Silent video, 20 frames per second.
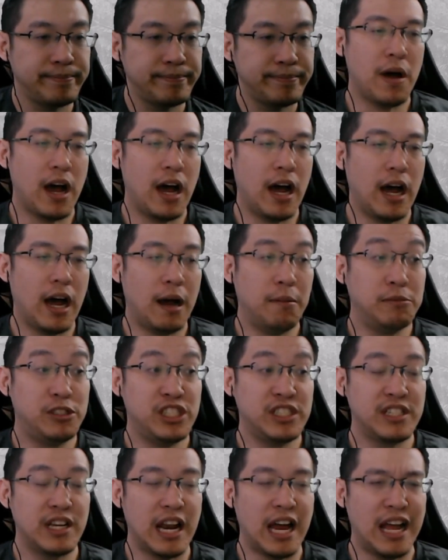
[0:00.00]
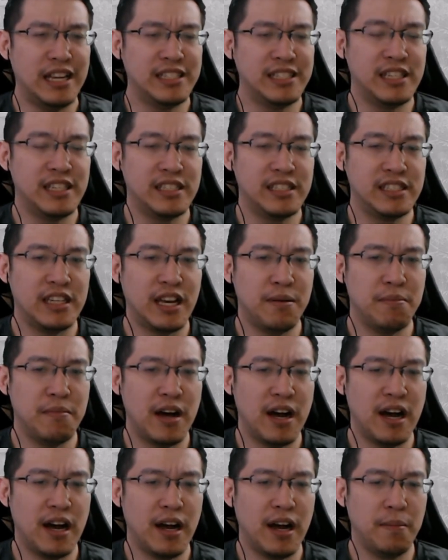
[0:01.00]
I'm just gonna answer some
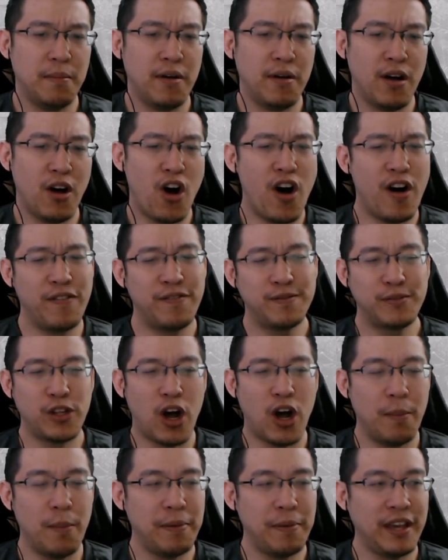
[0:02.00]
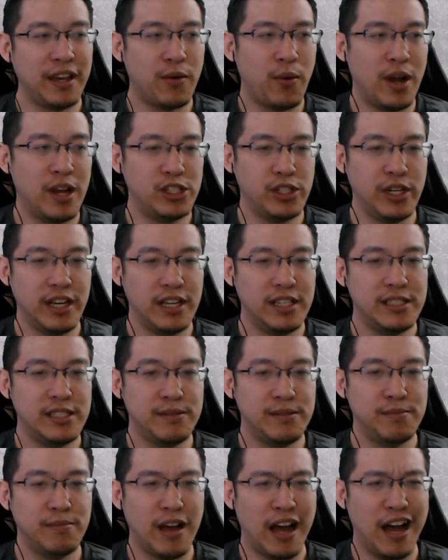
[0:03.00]
off-topic questions
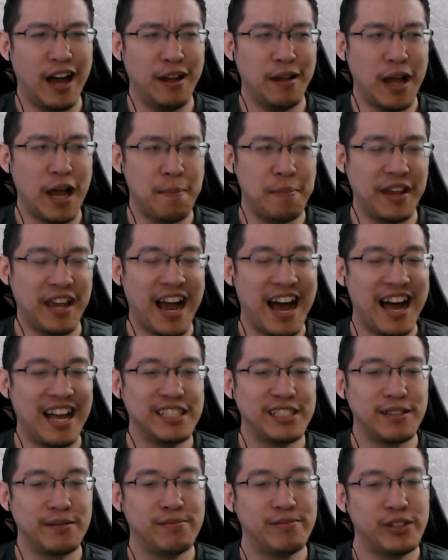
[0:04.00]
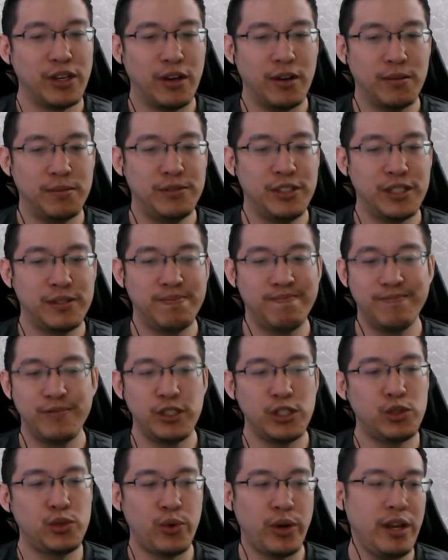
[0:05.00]
I'm being asked. So just
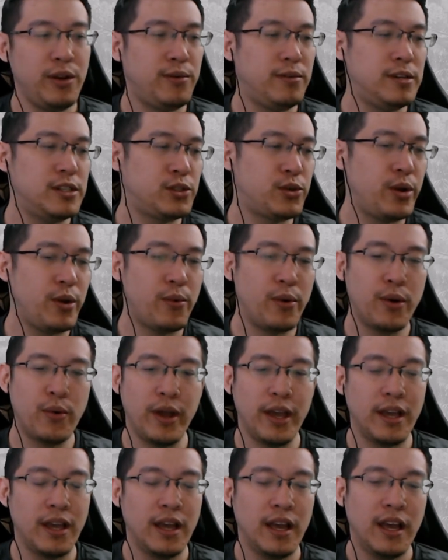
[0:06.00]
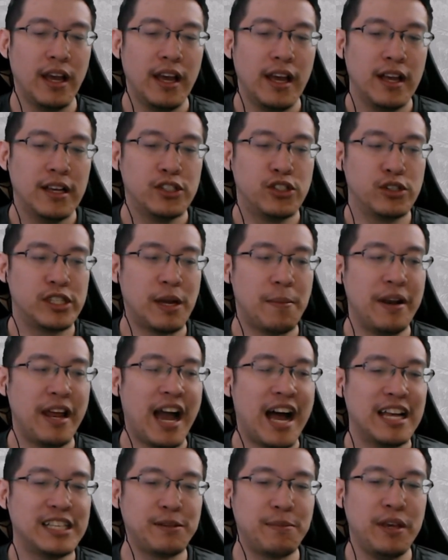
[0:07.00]
three real quick. So somebody
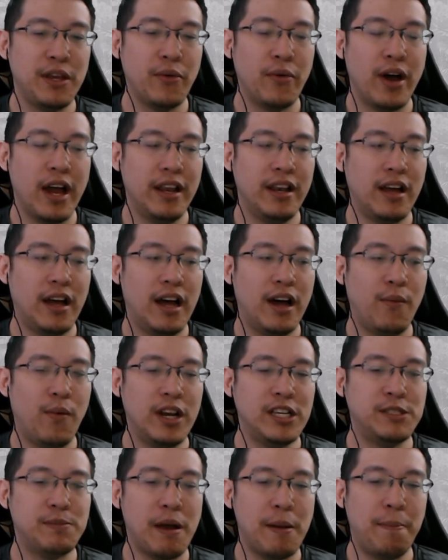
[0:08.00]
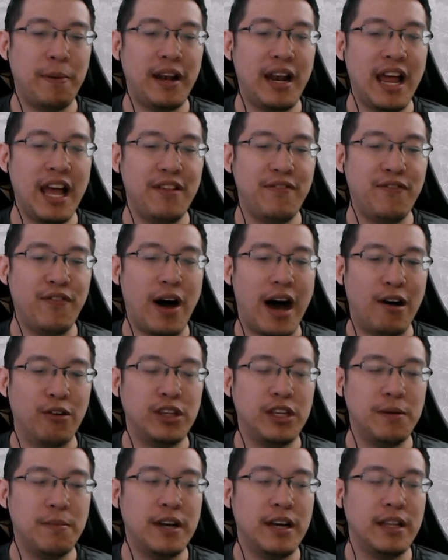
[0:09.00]
asked me, right, what is my plan for
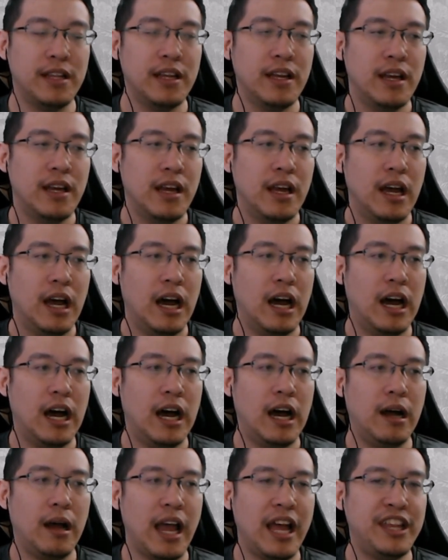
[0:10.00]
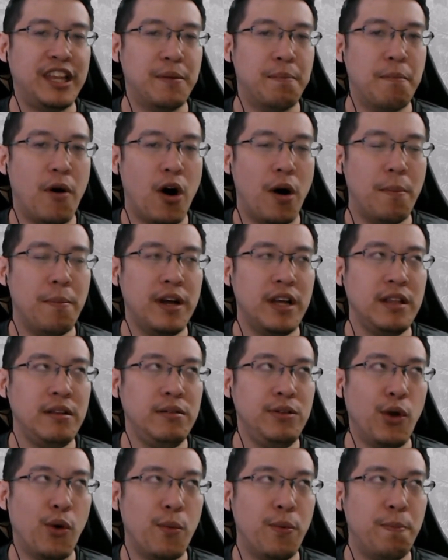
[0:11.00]
Ultimate? At the moment,
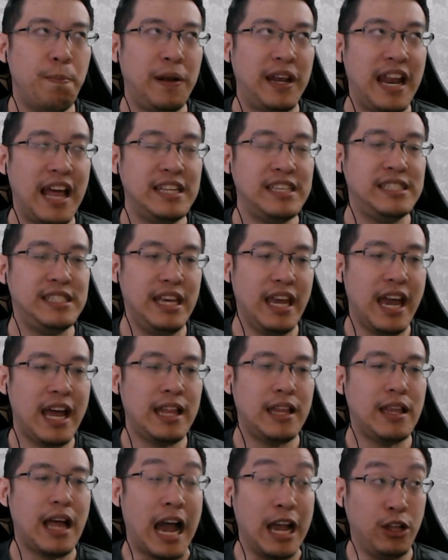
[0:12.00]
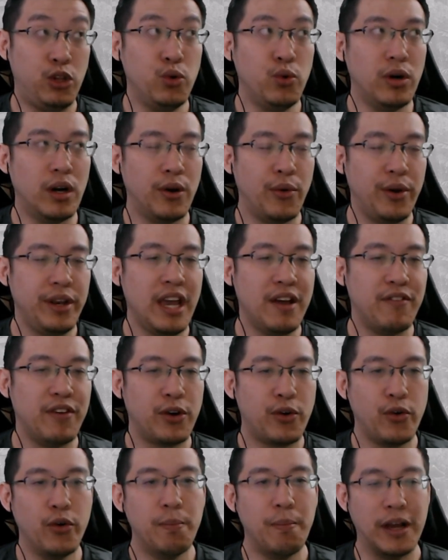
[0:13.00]
no plans yet. I do already have a
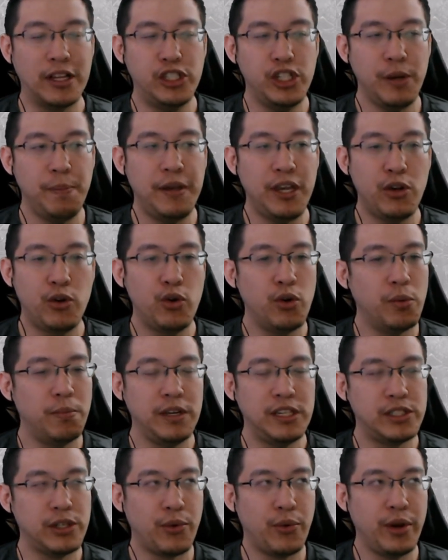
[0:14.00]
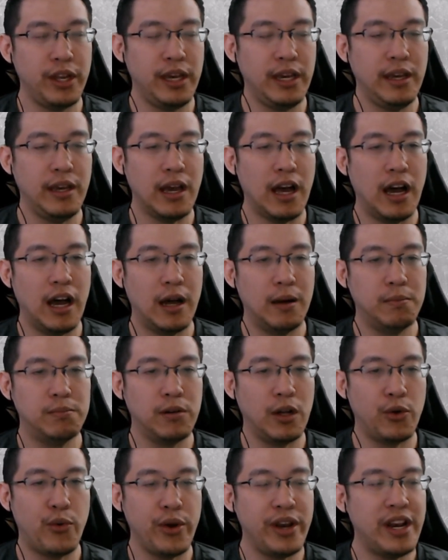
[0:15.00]
group. My JP group is already a
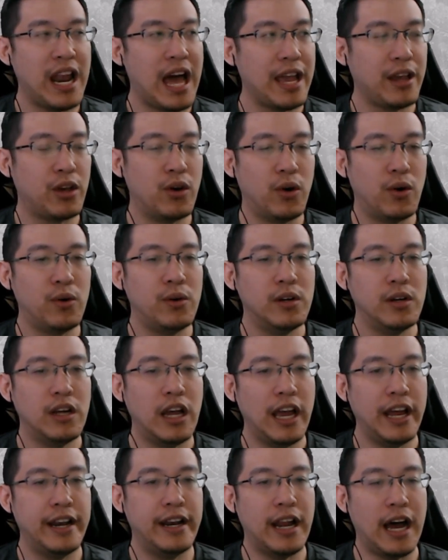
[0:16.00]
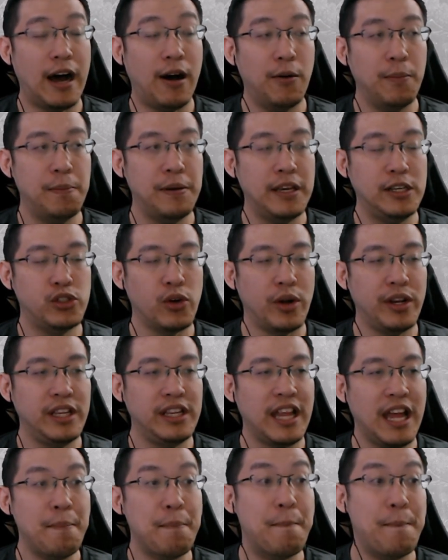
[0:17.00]
green light go, and I'll be joining them.